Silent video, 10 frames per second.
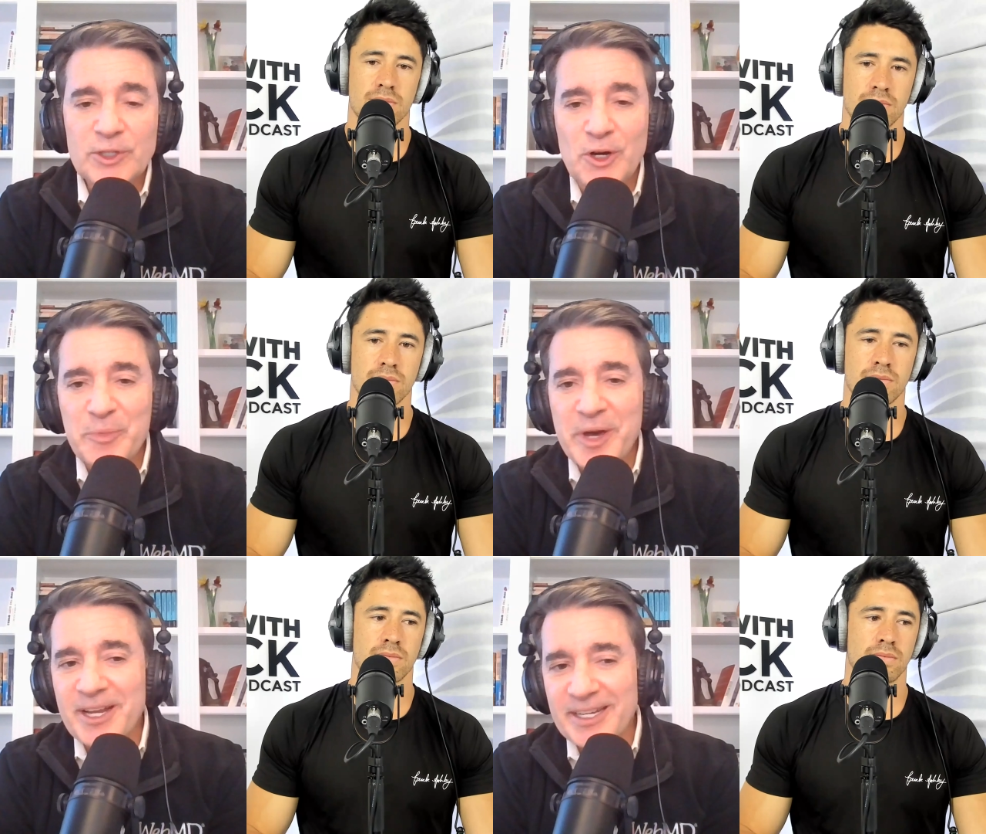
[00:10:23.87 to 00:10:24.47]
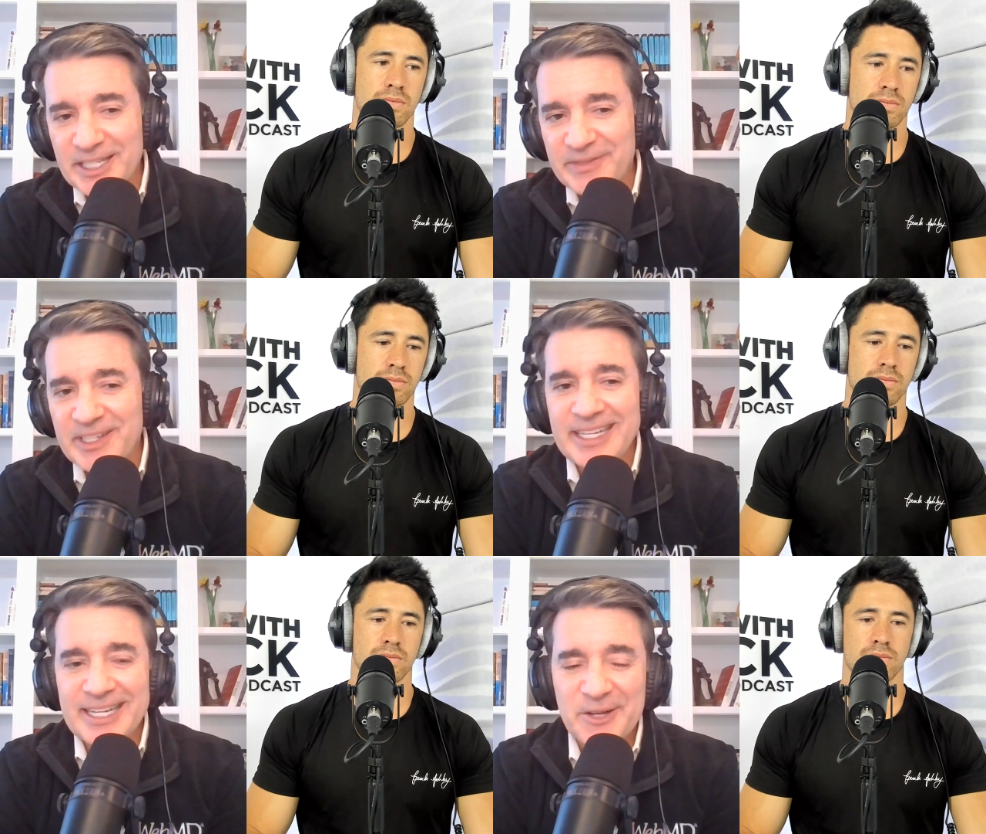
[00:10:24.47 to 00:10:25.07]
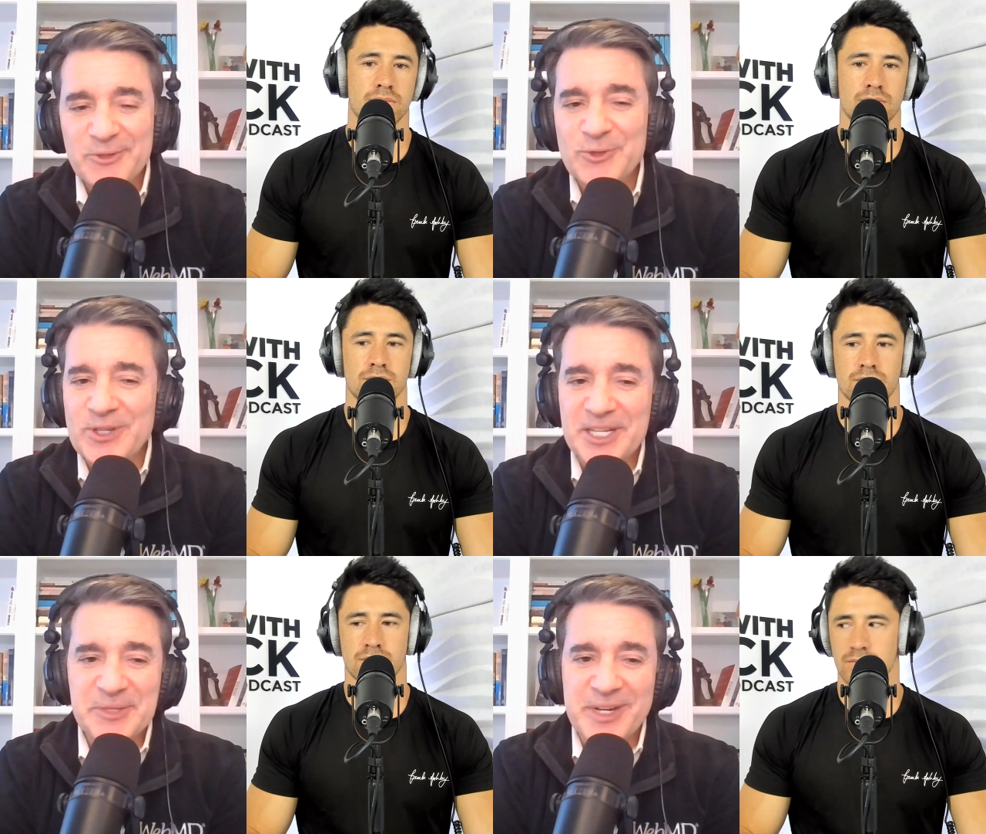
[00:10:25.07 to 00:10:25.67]
Speaker 1: to talk about activity and
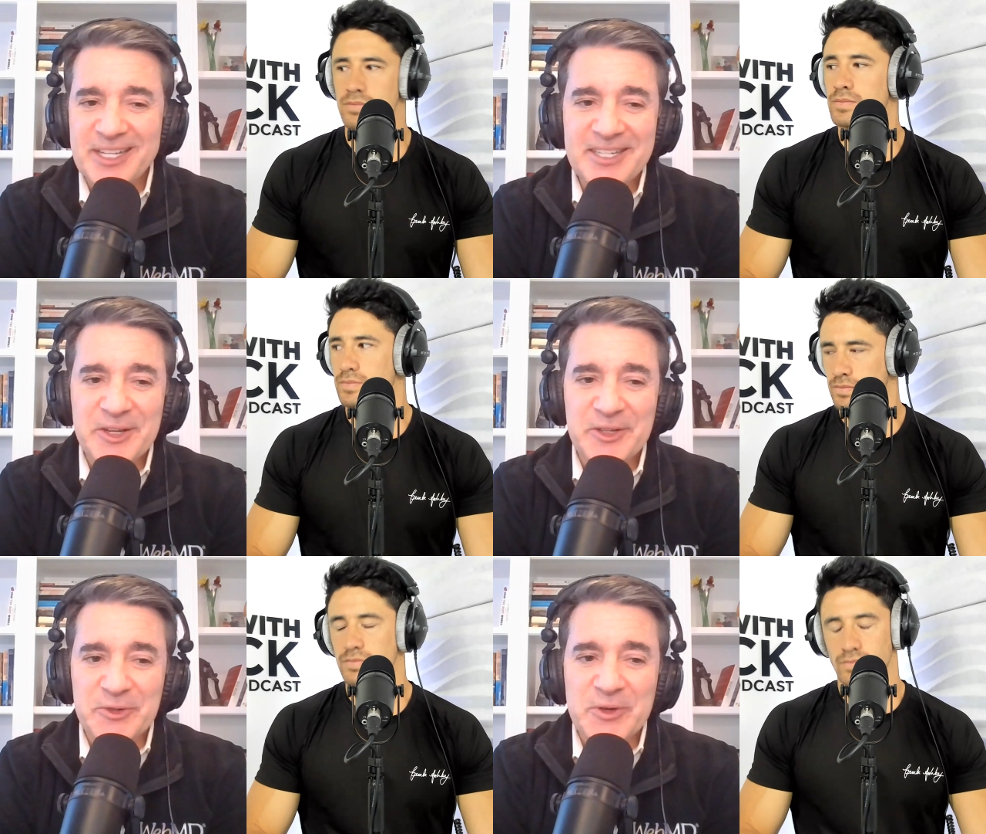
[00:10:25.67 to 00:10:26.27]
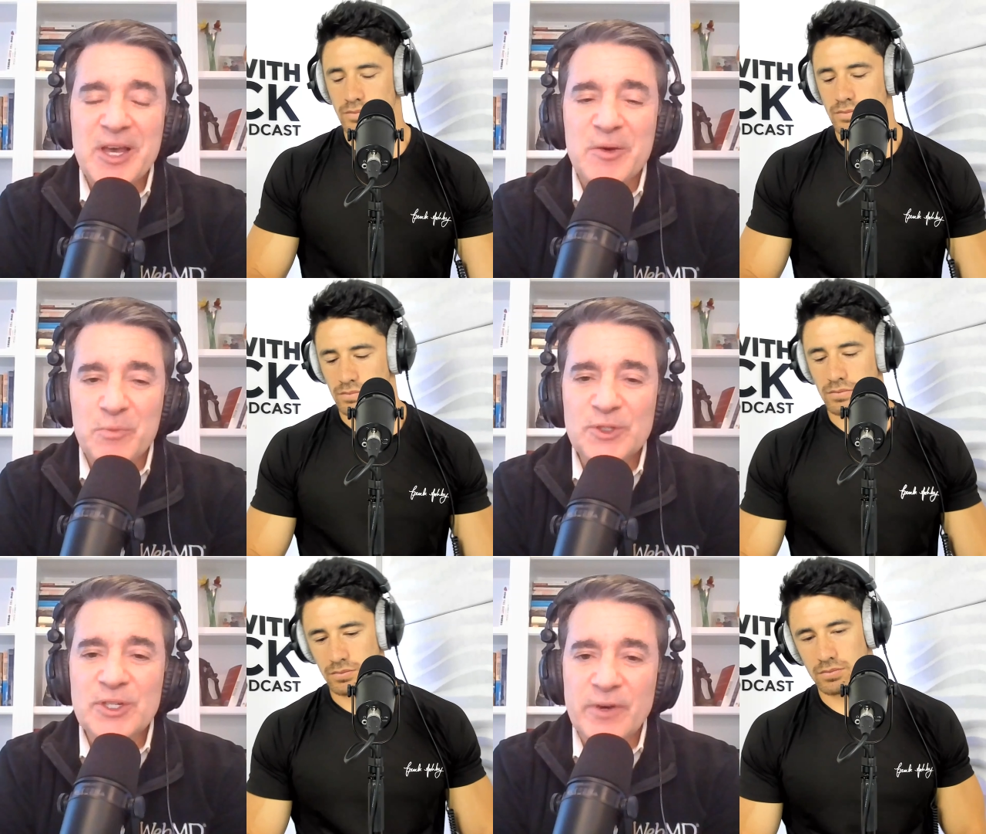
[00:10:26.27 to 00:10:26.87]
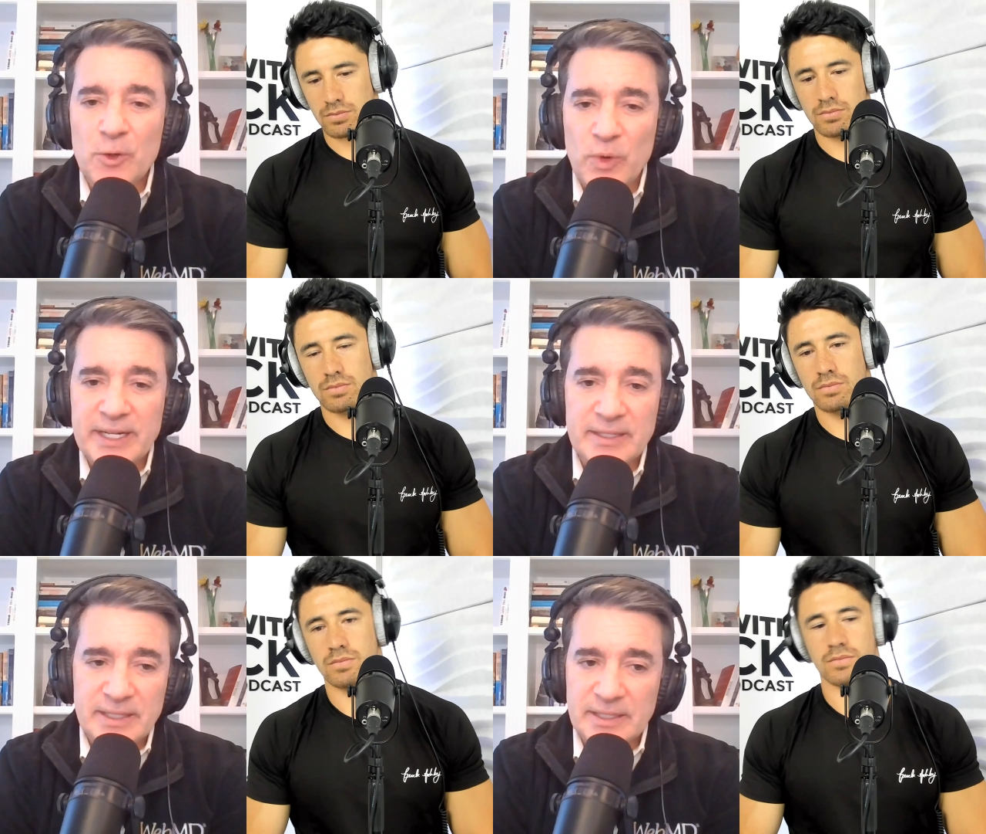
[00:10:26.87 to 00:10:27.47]
exercise, but I'll tell you, most of our
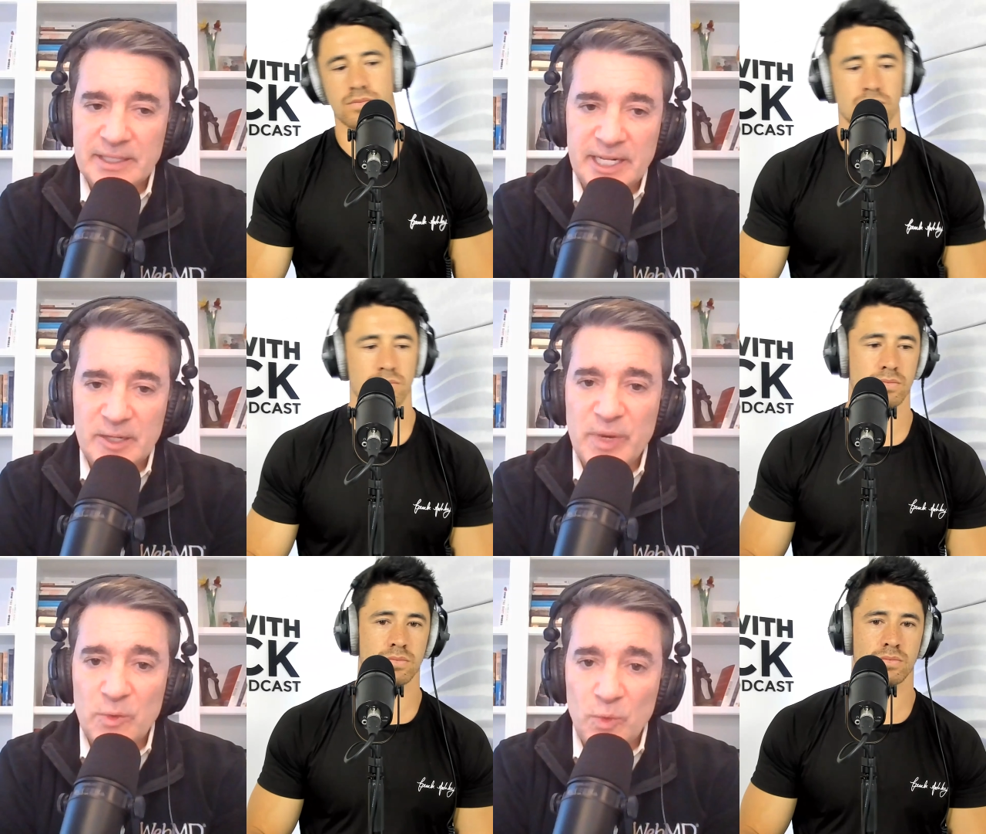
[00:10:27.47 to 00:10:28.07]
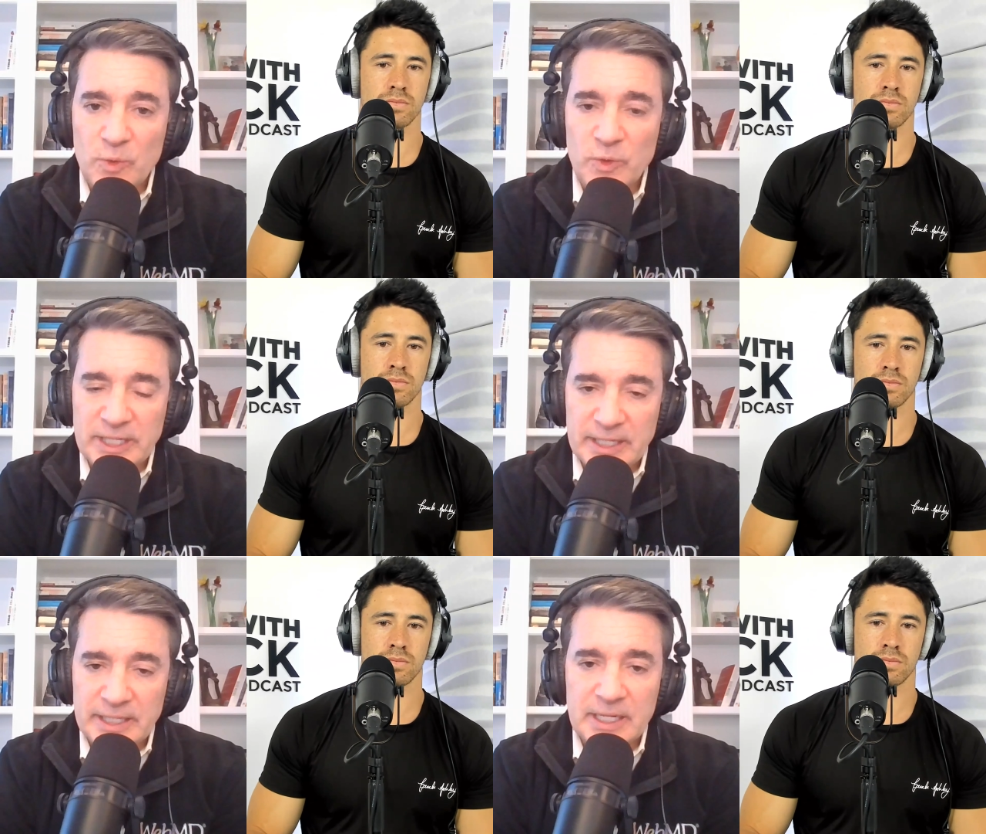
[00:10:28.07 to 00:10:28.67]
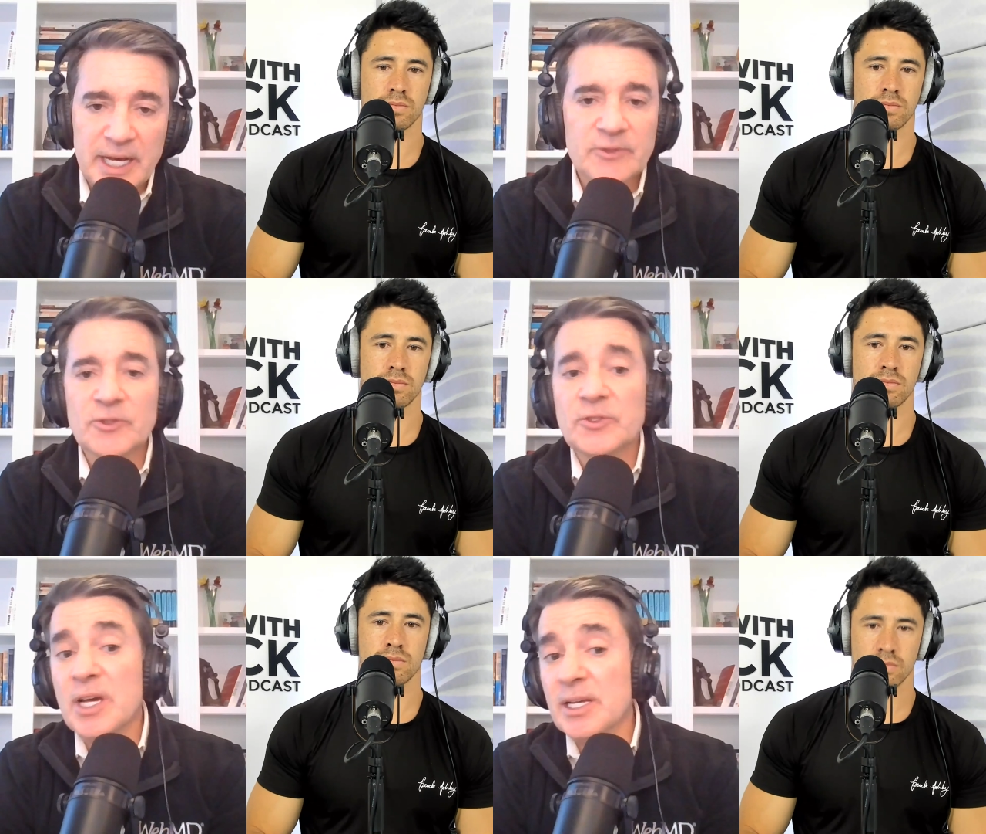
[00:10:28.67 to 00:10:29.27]
weight is dictated by what we eat.
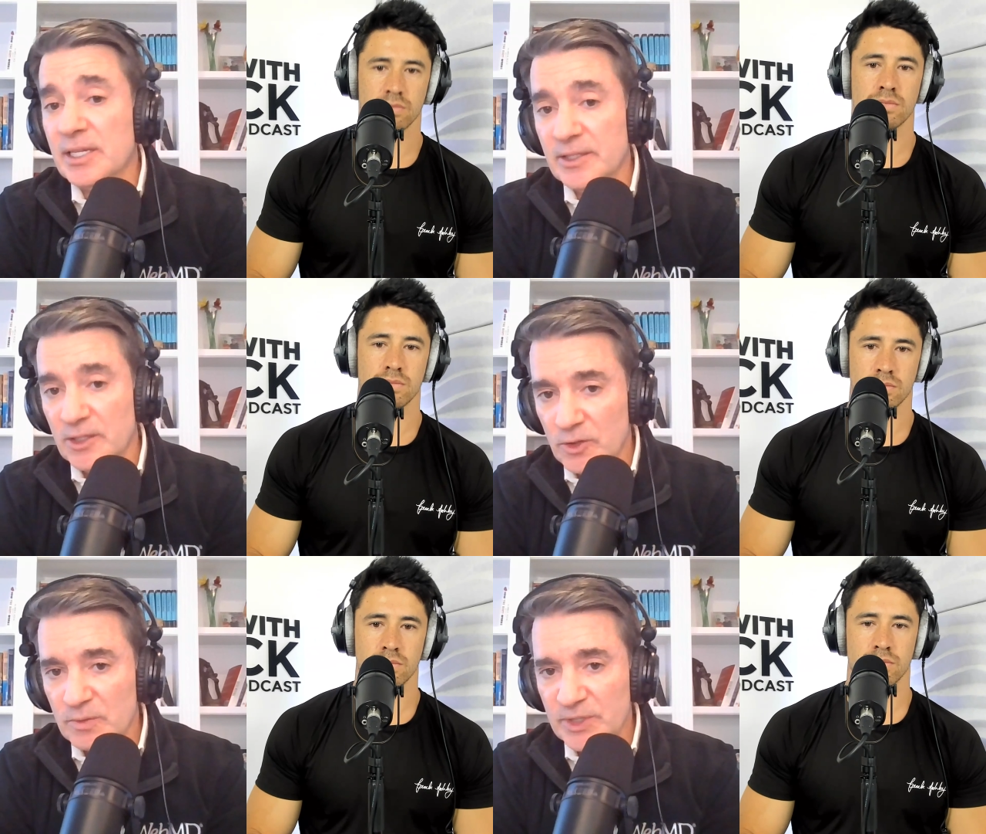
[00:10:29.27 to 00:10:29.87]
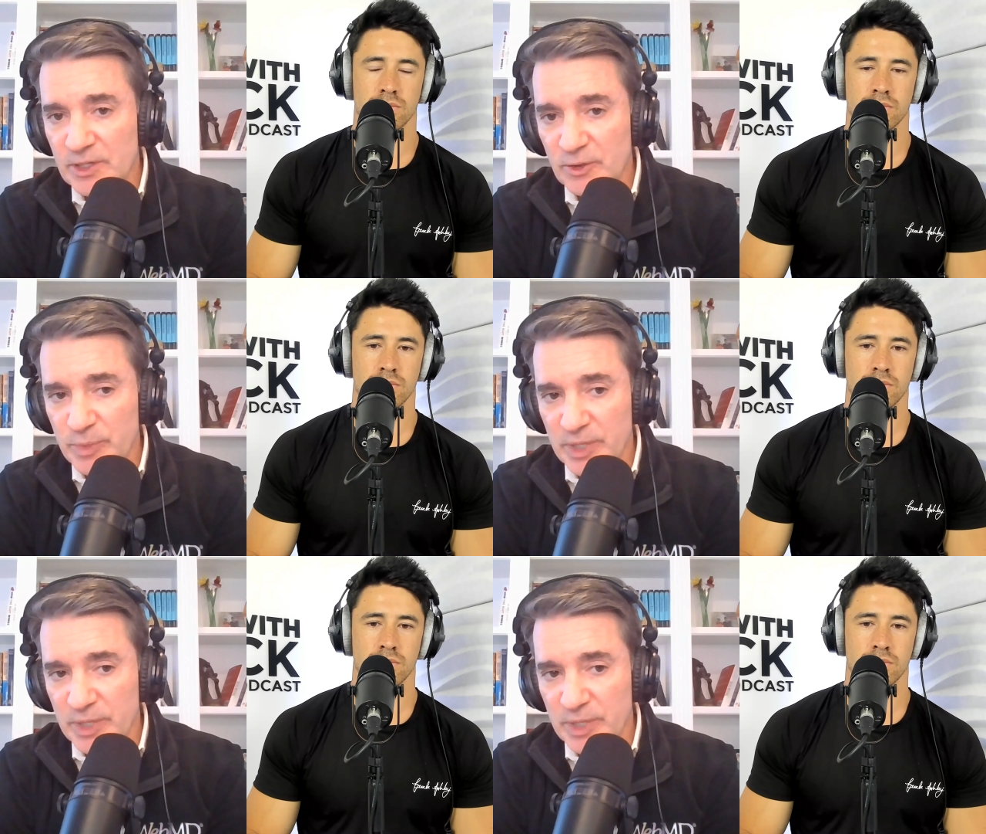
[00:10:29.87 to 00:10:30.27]
Exercise has enormous health